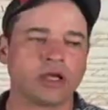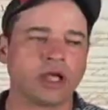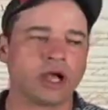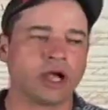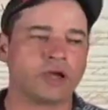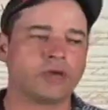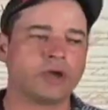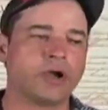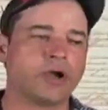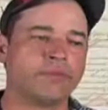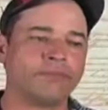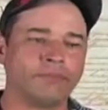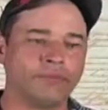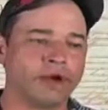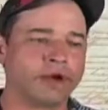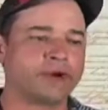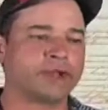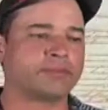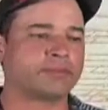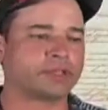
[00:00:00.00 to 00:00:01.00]
I'm
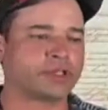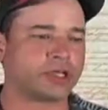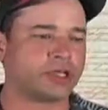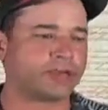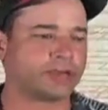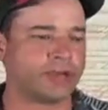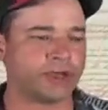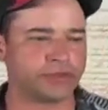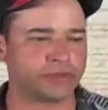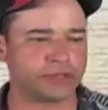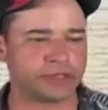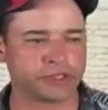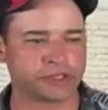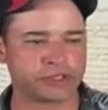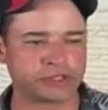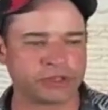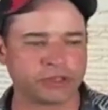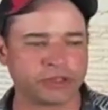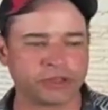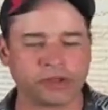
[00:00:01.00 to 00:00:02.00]
very upset about
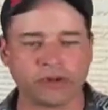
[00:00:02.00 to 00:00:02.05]
this.